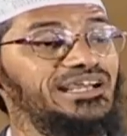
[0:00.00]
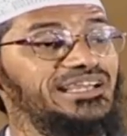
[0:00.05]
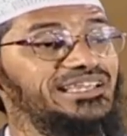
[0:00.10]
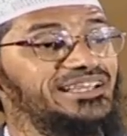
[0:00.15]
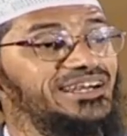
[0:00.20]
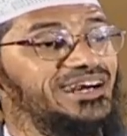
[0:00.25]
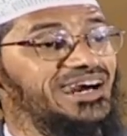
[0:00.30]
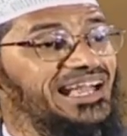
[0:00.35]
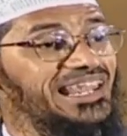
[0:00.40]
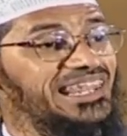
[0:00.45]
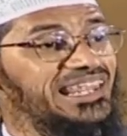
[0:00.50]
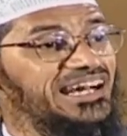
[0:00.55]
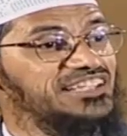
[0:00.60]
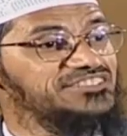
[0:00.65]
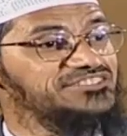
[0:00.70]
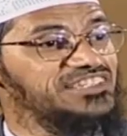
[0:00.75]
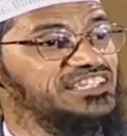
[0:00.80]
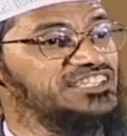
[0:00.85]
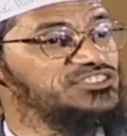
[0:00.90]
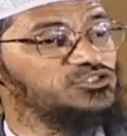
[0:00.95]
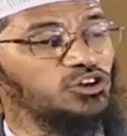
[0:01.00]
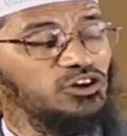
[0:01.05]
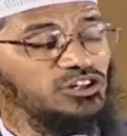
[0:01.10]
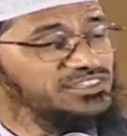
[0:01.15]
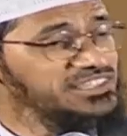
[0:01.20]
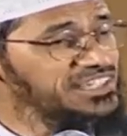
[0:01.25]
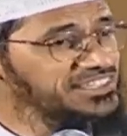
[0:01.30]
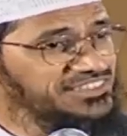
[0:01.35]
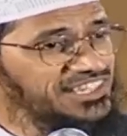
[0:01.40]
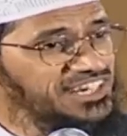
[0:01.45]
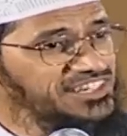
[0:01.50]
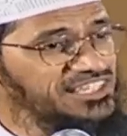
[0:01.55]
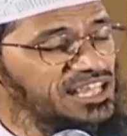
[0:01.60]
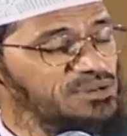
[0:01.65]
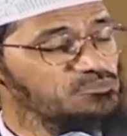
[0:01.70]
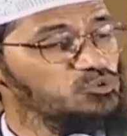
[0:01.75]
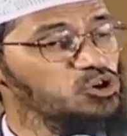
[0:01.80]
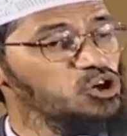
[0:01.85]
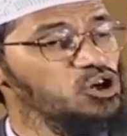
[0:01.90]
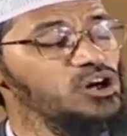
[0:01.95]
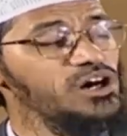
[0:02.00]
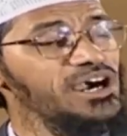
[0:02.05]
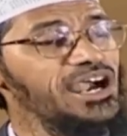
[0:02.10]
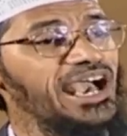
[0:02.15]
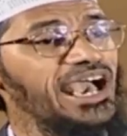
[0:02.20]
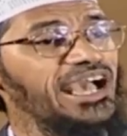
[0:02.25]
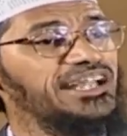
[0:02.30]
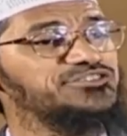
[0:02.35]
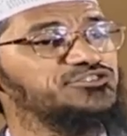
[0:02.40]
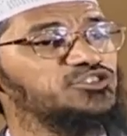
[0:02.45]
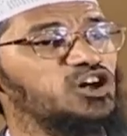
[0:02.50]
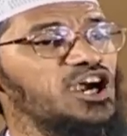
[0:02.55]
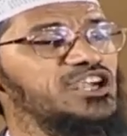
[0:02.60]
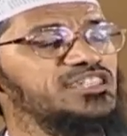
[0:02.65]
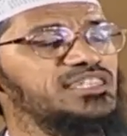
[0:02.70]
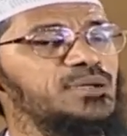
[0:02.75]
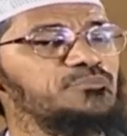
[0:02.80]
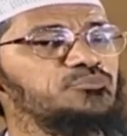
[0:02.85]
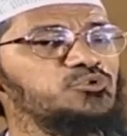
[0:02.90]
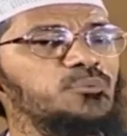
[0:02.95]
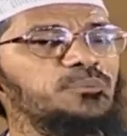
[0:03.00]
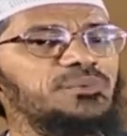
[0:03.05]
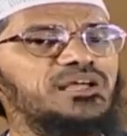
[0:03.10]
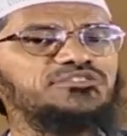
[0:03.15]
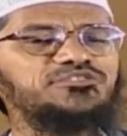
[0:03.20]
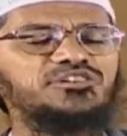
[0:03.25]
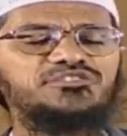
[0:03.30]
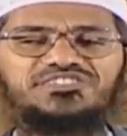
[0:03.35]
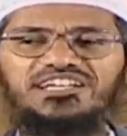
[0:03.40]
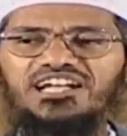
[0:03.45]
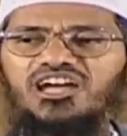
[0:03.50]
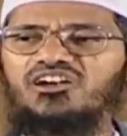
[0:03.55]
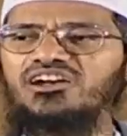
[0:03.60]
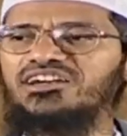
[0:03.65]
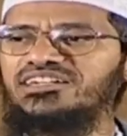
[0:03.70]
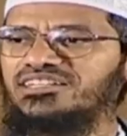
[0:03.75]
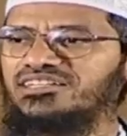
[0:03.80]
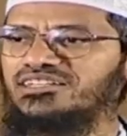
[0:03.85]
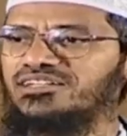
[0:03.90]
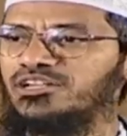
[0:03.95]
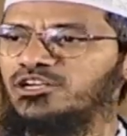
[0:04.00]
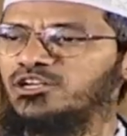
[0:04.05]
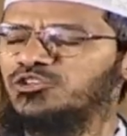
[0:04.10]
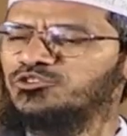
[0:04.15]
Here Allah says, don't just let them go, escort them to a place of security.